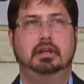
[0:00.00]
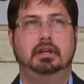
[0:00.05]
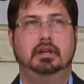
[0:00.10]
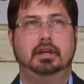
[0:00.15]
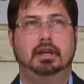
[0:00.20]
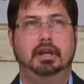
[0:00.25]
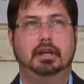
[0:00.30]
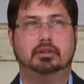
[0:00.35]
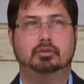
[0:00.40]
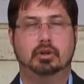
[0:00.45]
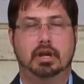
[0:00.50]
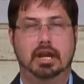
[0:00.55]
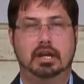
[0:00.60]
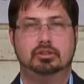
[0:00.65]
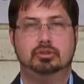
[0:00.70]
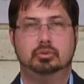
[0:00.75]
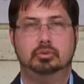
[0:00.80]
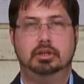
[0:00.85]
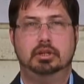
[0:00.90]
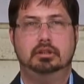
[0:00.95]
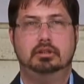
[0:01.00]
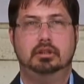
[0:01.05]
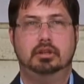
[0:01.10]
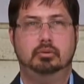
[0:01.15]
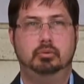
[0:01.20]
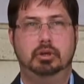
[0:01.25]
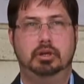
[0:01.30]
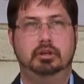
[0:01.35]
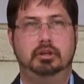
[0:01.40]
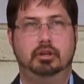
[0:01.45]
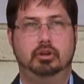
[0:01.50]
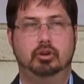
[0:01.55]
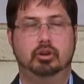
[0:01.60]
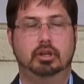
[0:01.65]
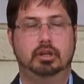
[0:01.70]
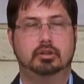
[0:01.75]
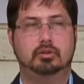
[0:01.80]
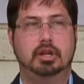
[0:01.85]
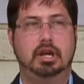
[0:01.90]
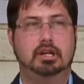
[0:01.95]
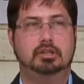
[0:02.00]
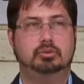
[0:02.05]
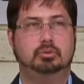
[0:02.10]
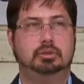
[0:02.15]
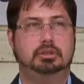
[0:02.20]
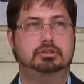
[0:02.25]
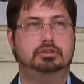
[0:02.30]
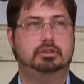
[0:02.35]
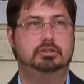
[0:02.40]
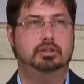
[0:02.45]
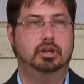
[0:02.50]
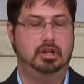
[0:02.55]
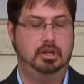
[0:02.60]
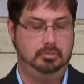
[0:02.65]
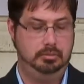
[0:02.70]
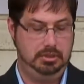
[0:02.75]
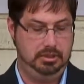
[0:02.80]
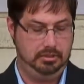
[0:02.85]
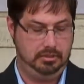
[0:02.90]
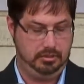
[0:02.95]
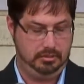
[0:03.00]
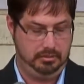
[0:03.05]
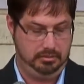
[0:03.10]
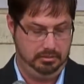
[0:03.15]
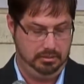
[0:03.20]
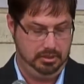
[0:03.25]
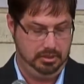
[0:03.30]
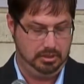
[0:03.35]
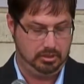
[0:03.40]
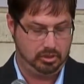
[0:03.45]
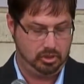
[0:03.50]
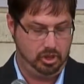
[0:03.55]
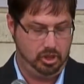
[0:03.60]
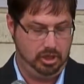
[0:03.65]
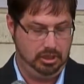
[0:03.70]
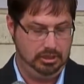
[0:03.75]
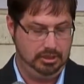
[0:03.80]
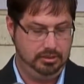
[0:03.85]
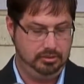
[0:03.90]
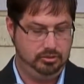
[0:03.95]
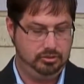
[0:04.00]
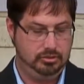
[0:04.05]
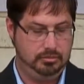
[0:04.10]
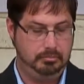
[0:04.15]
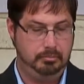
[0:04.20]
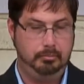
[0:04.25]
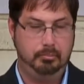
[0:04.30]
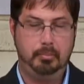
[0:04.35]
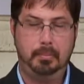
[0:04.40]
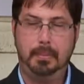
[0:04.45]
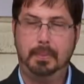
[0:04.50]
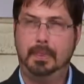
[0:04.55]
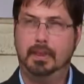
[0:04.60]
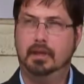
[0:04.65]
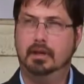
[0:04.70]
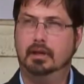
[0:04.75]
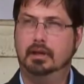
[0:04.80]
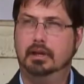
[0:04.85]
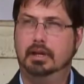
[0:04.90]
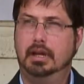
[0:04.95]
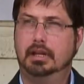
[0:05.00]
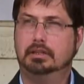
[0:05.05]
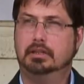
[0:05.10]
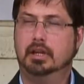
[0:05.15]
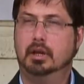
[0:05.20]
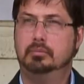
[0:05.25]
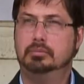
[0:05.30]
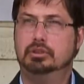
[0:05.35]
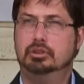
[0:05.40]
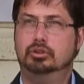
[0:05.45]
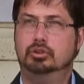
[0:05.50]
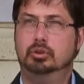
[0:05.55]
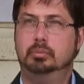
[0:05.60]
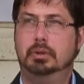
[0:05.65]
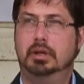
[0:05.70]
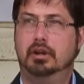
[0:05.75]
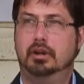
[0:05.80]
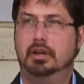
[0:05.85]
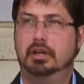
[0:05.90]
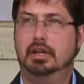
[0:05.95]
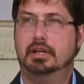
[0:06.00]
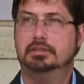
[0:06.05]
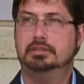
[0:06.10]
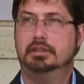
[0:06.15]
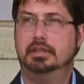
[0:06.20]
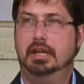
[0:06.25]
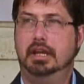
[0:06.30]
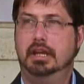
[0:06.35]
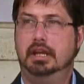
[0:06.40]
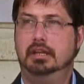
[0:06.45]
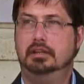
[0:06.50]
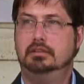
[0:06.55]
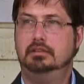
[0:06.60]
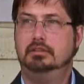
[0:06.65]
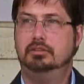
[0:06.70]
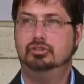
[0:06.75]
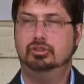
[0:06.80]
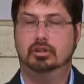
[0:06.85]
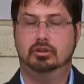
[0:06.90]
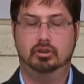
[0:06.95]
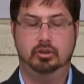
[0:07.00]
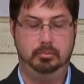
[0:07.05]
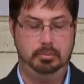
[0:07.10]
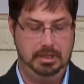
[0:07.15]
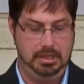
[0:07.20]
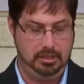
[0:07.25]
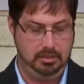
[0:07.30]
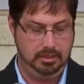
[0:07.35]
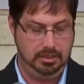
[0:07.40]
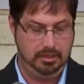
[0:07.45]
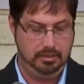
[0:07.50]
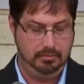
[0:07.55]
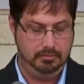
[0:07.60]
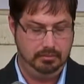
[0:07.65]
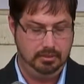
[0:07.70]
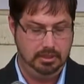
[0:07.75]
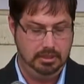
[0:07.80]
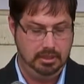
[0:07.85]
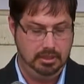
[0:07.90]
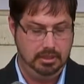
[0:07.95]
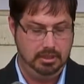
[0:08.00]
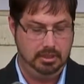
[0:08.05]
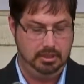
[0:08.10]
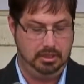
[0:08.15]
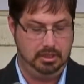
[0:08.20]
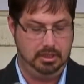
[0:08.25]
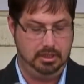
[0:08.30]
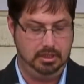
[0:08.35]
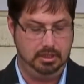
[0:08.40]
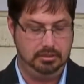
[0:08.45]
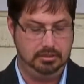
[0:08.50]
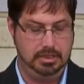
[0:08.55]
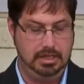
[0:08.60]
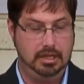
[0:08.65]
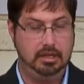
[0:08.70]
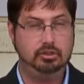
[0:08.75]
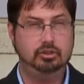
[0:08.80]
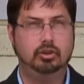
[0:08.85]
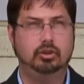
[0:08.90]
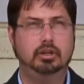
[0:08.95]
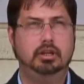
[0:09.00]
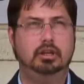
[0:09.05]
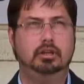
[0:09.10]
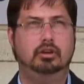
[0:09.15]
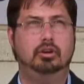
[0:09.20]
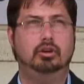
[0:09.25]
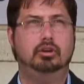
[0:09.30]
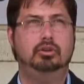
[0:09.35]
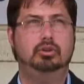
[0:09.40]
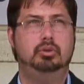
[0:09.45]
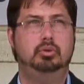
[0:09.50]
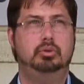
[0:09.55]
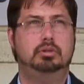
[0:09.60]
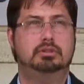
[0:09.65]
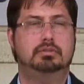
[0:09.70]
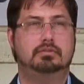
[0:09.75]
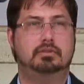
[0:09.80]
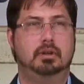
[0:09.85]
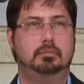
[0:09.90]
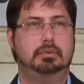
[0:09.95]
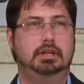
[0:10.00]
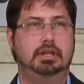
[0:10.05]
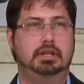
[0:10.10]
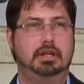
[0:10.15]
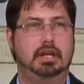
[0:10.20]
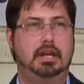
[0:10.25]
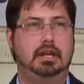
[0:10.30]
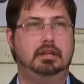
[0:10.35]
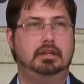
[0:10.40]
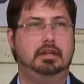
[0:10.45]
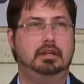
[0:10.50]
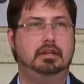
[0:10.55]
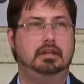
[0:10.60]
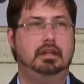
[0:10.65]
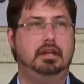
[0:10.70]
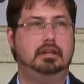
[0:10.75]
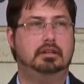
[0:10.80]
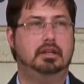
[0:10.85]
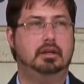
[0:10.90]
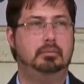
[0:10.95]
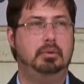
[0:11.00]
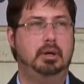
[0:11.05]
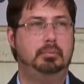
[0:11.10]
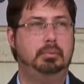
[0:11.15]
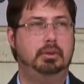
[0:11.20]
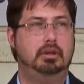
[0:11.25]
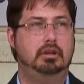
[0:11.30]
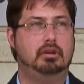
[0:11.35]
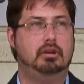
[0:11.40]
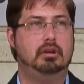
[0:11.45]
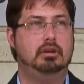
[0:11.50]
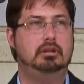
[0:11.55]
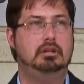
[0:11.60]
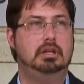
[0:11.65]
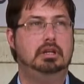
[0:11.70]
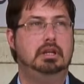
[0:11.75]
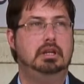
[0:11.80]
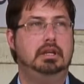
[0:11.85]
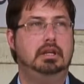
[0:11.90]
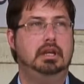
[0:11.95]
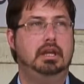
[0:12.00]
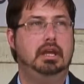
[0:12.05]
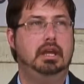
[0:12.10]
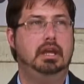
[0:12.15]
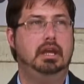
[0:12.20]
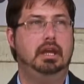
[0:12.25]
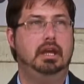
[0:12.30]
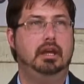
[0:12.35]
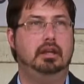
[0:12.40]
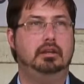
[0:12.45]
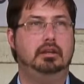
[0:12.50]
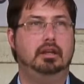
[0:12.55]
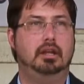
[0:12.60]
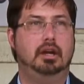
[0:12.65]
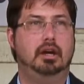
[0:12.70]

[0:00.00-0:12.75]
a graduate, one of the early graduates of Dartmouth College, had come to Newbury as an aide to General Bayley. Daniel Hill, who was from Connecticut, had come up here and